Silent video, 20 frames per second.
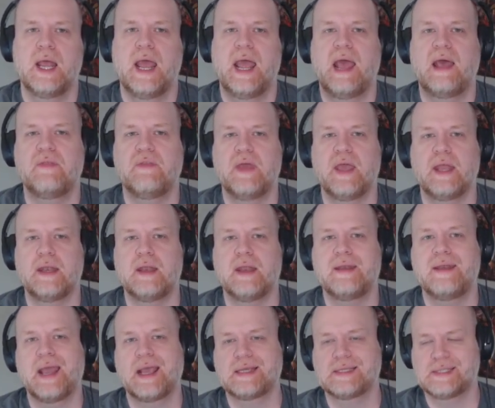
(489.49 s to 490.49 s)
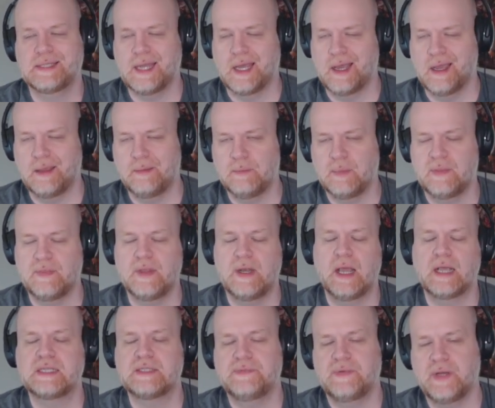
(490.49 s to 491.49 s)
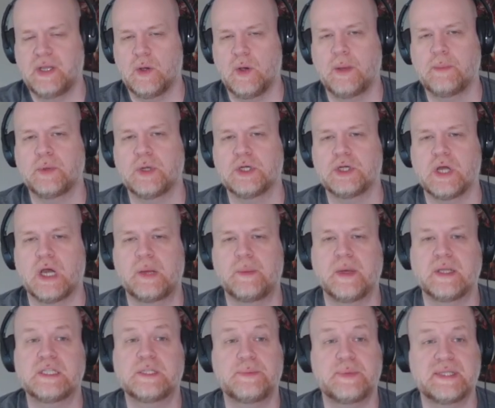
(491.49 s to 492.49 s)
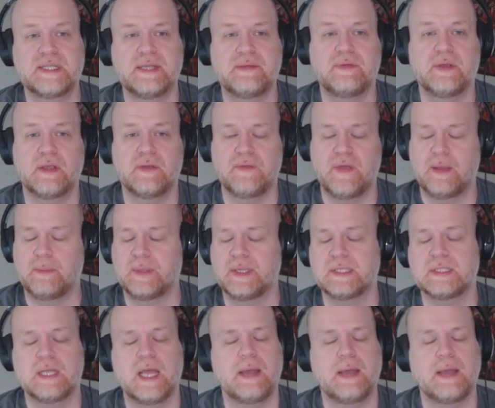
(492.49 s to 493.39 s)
And then next time, in the next video, I'm going to talk about specific families.